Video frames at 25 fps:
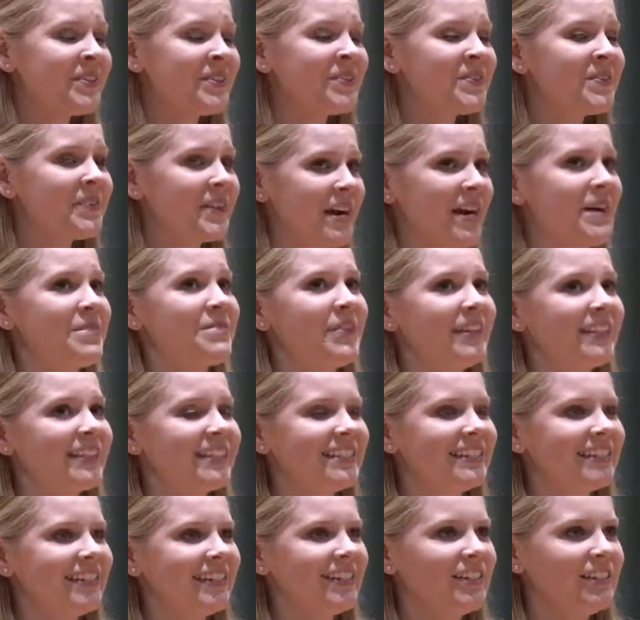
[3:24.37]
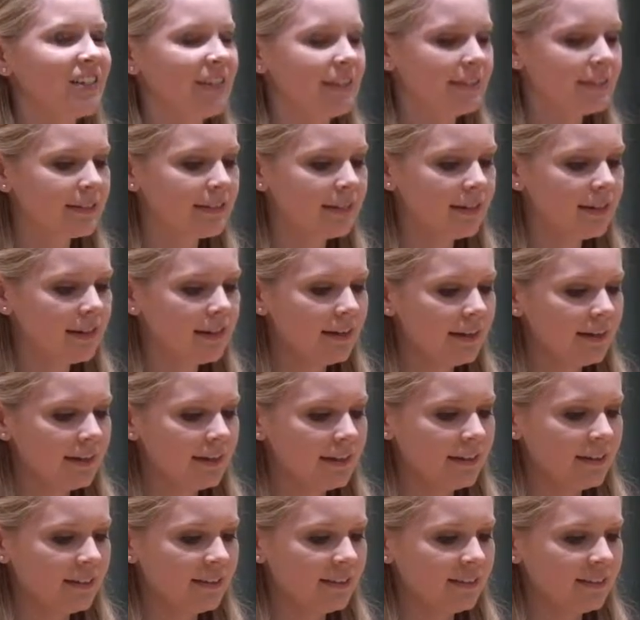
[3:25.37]
when I'm on stage, it's
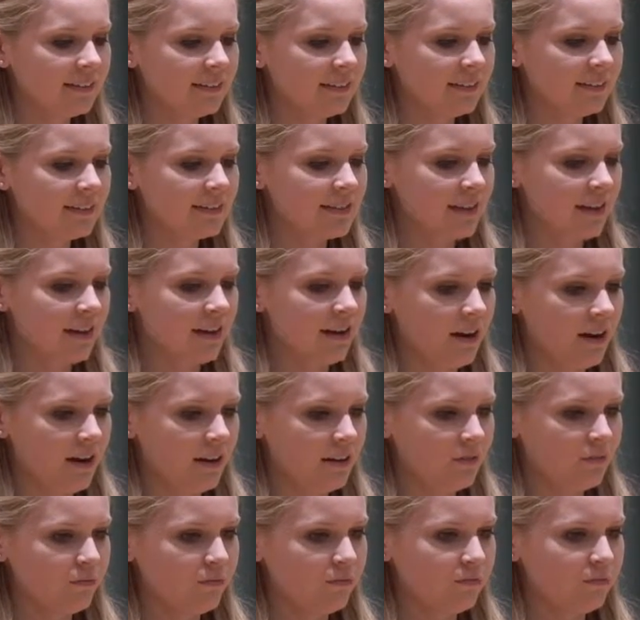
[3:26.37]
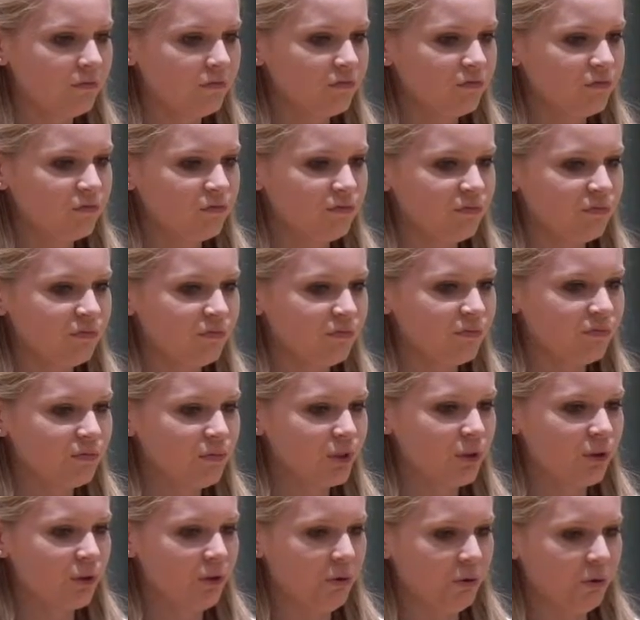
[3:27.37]
it's like I
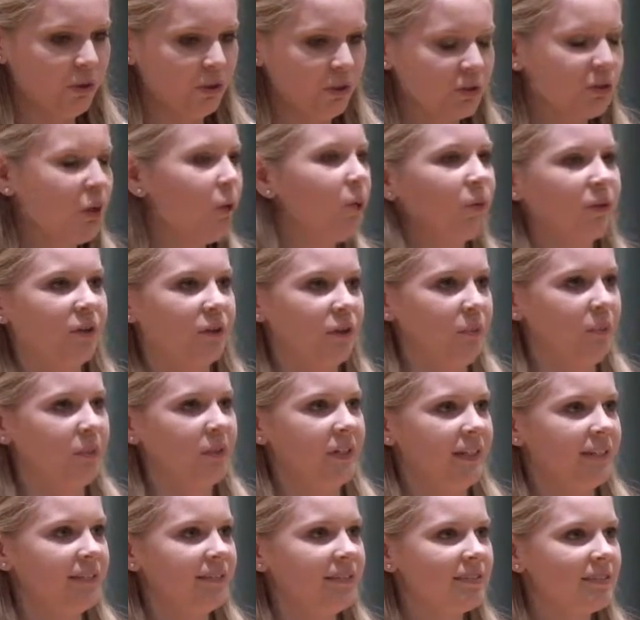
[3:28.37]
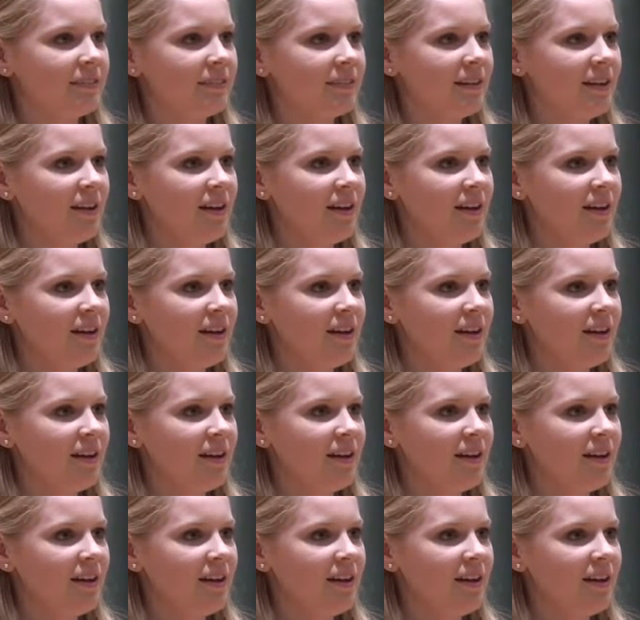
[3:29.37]
go to this whole other place,